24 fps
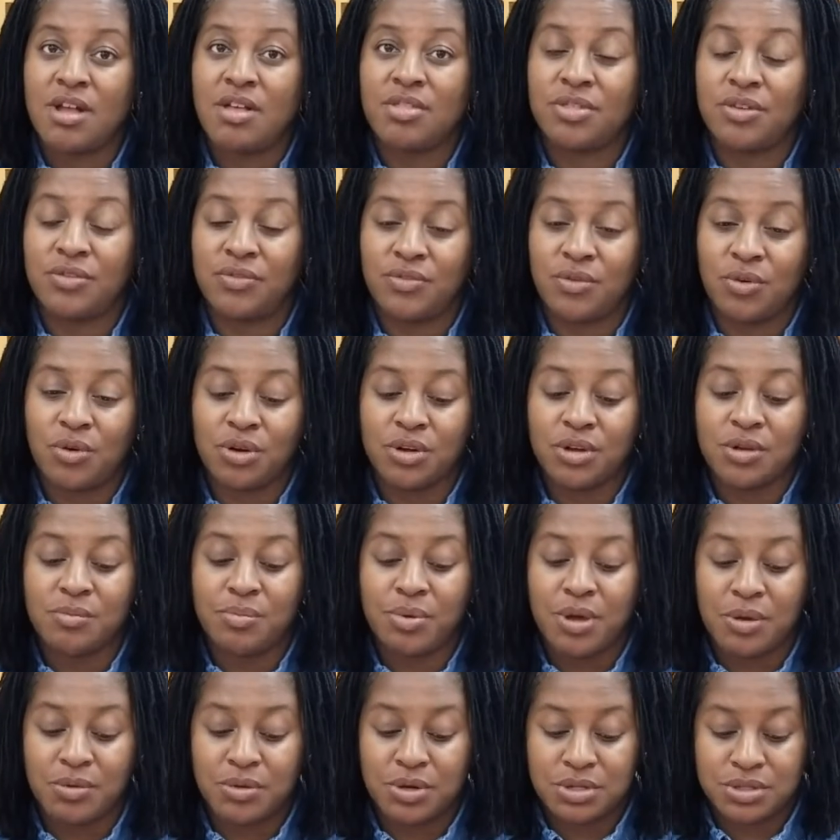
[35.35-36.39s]
The 4
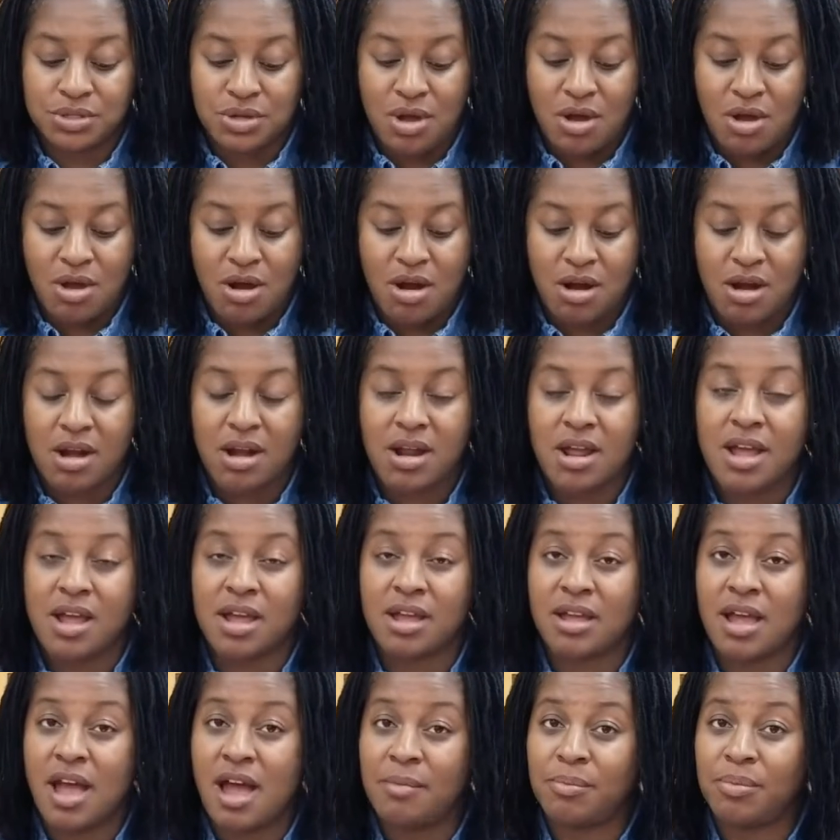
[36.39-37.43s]
components are
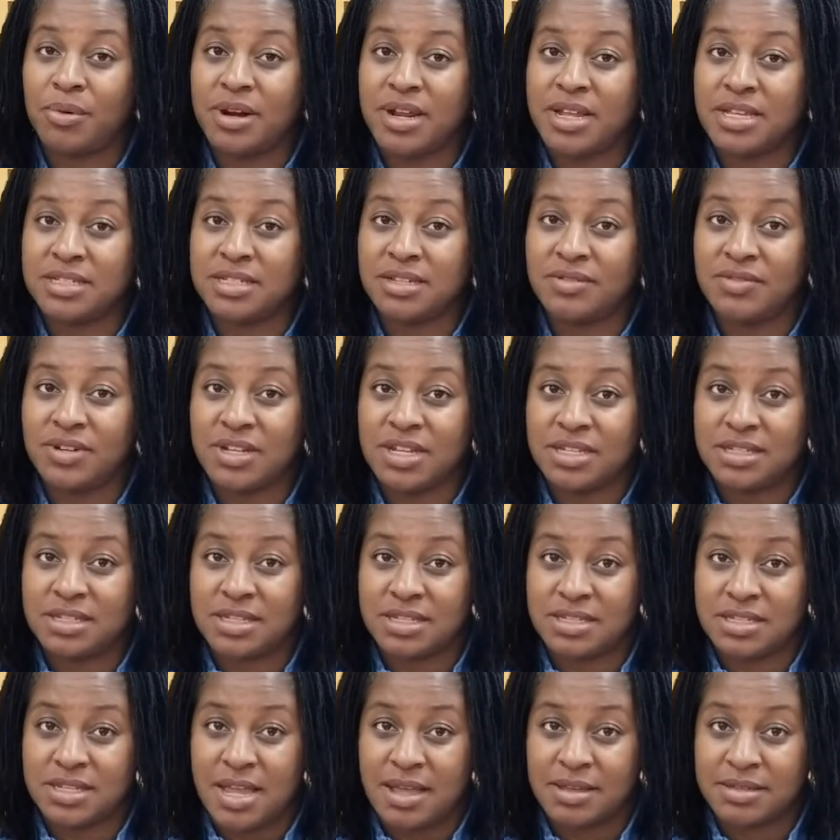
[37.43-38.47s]
comprehensive needs
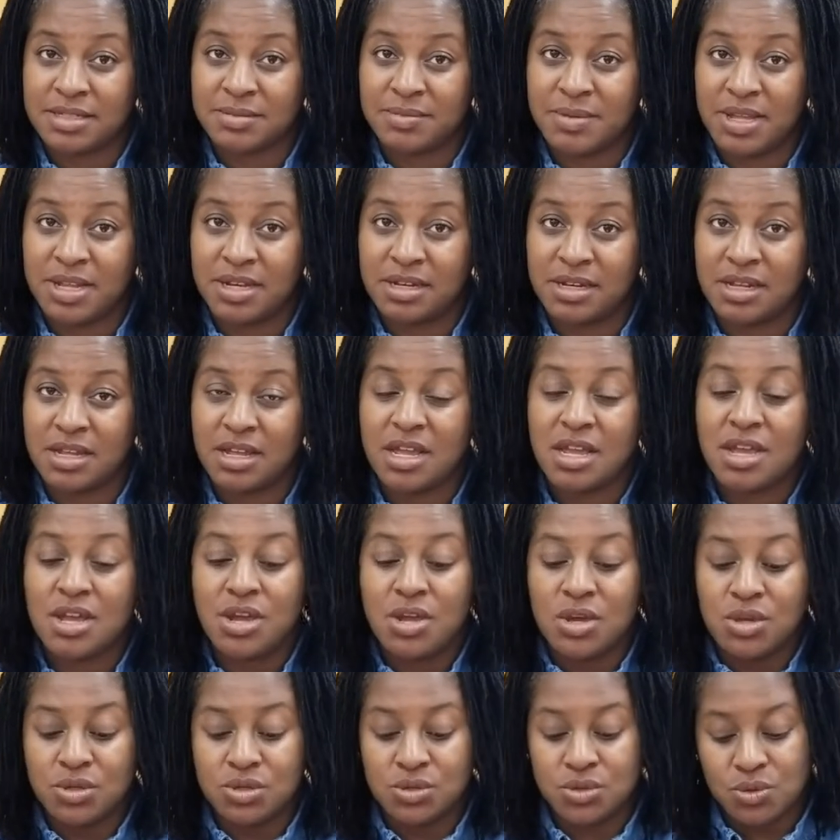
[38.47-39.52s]
assessment,
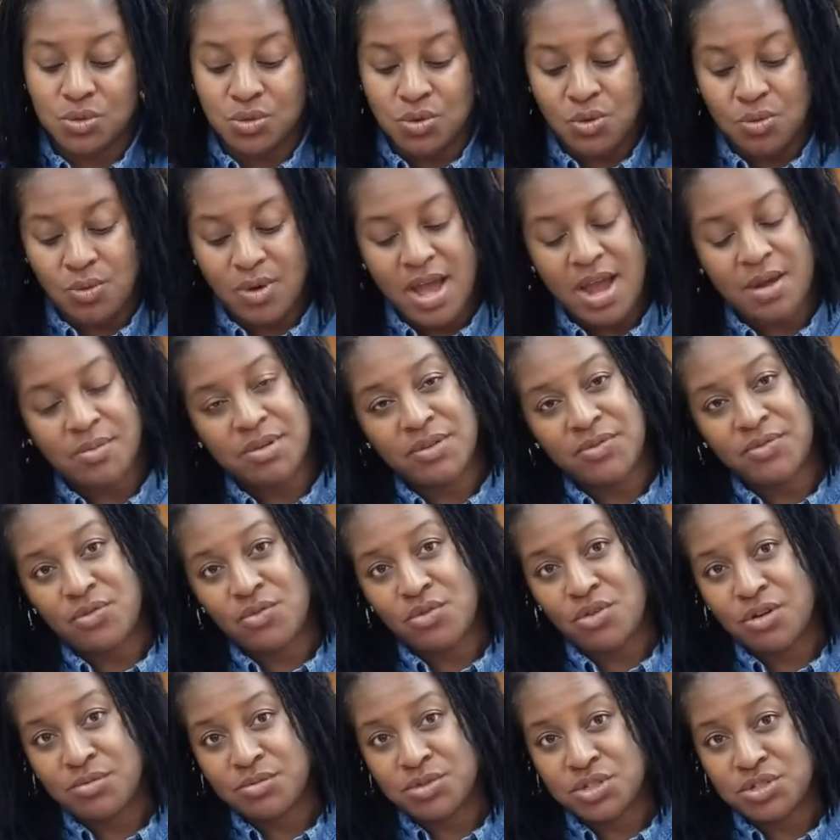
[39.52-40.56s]
school-wide
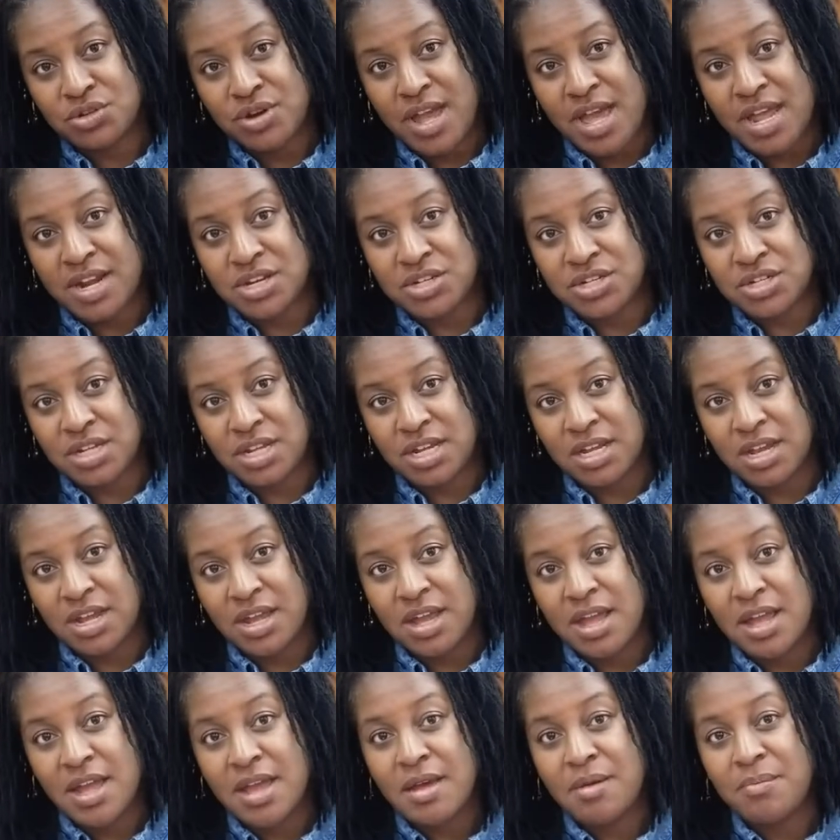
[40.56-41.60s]
reform strategy,
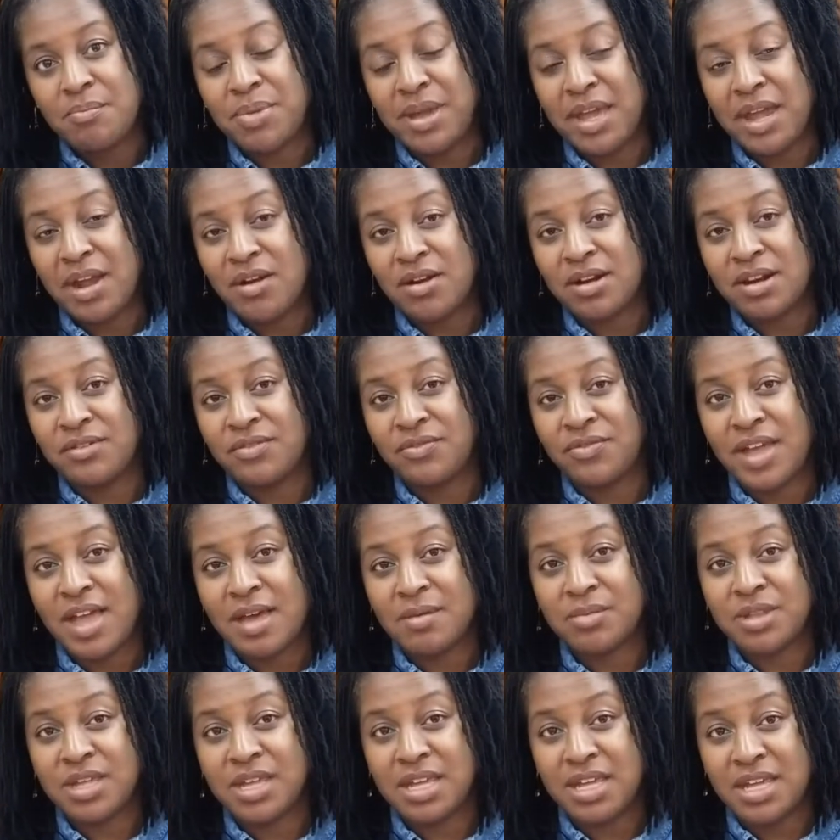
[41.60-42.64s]
parent and
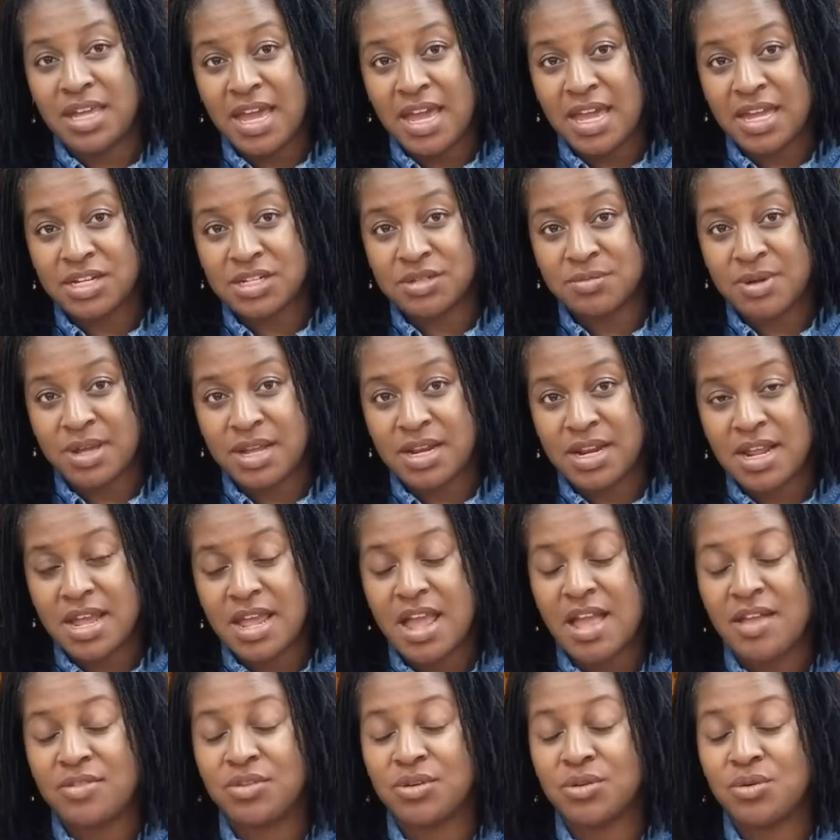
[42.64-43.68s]
family engagement,
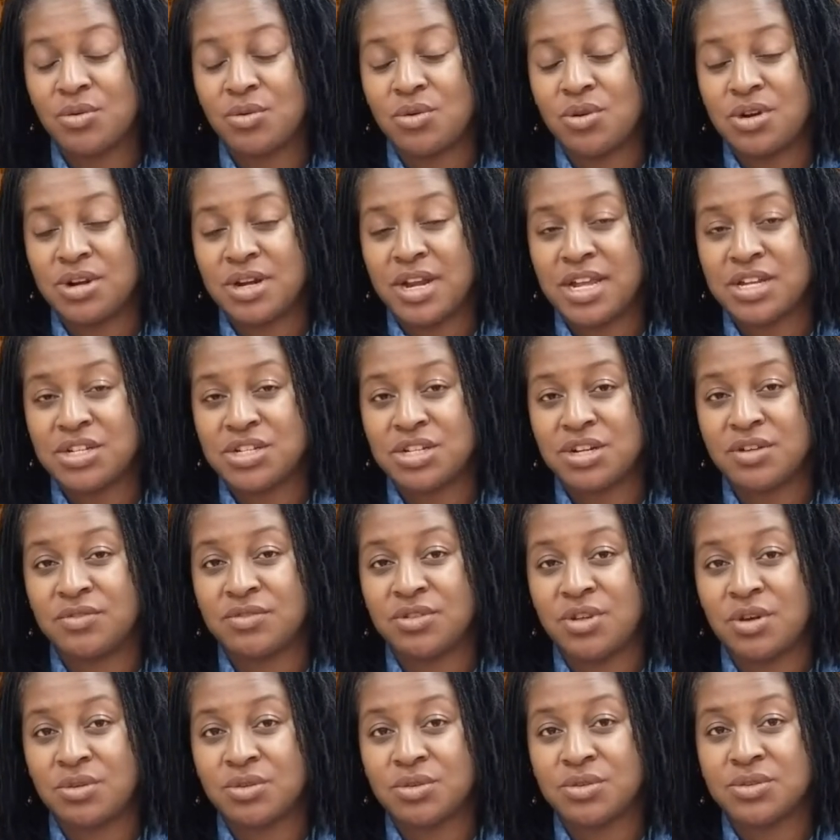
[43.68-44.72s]
and the coordination of
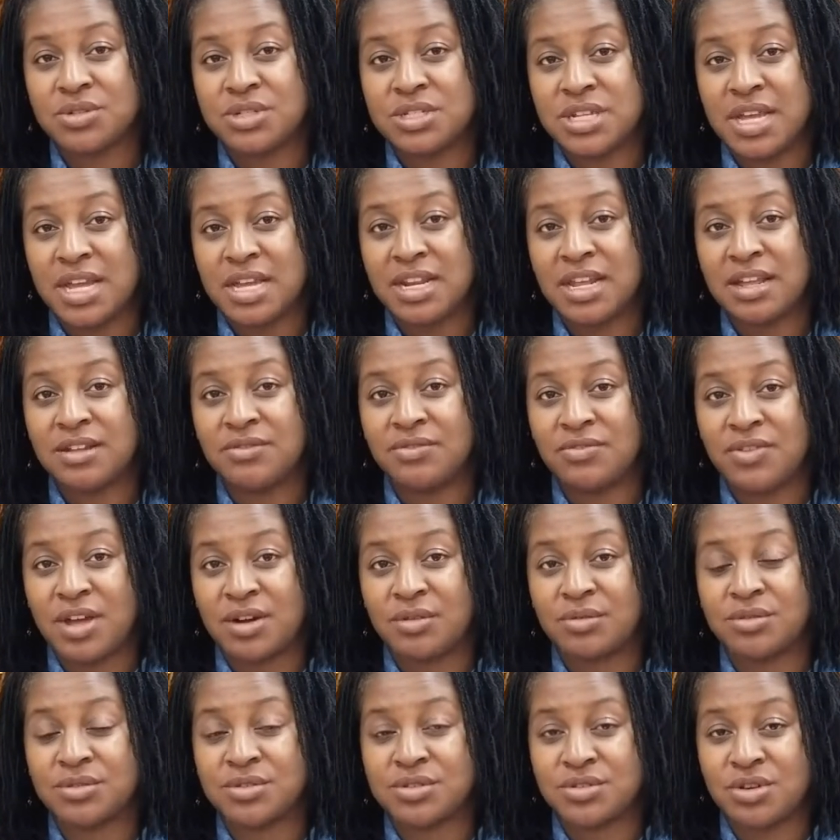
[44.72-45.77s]
local, state, and
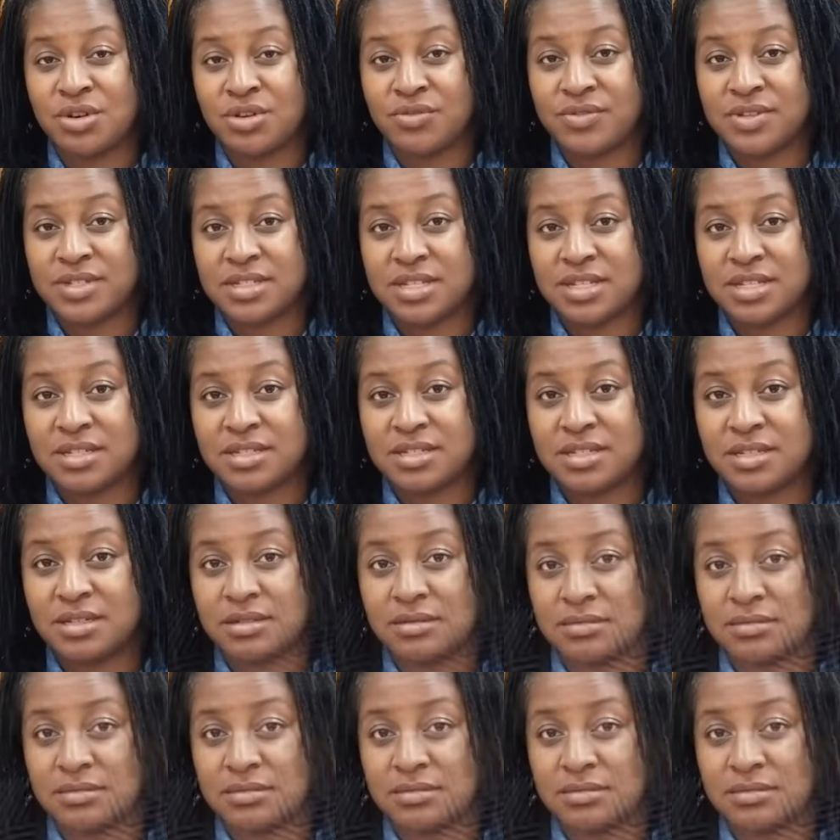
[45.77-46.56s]
federal services.